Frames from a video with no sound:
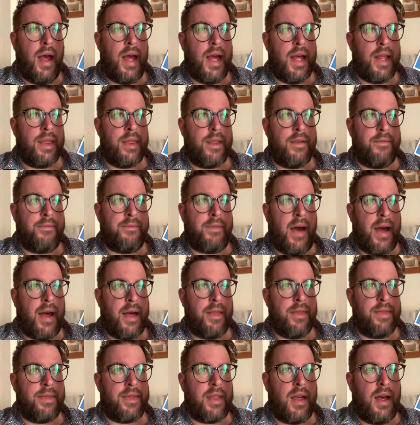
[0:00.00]
in the
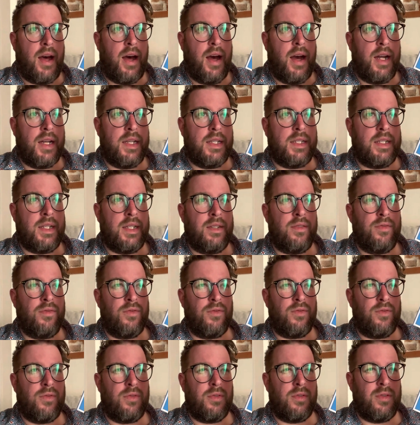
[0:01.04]
fact that I didn't
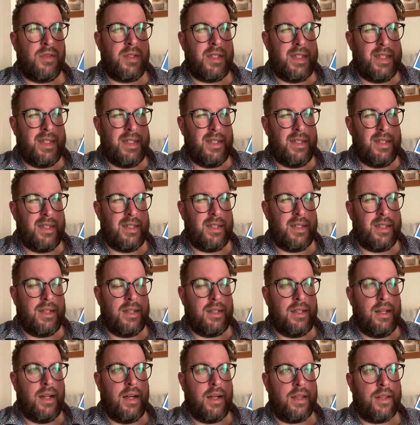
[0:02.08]
really
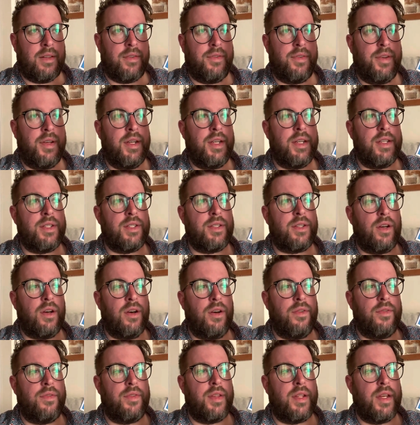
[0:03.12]
like the first
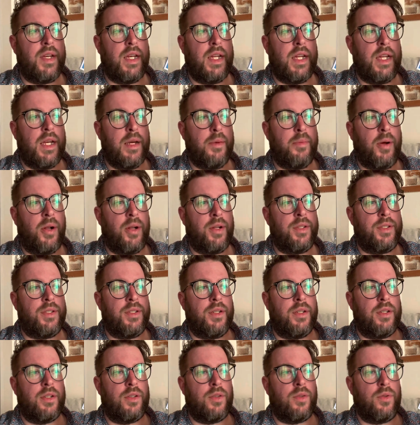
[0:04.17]
of the
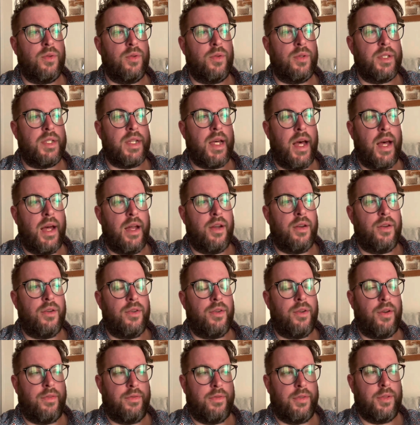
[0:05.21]
Neapolitan Quartet
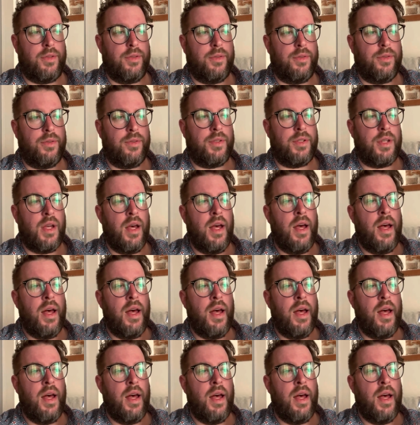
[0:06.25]
novels.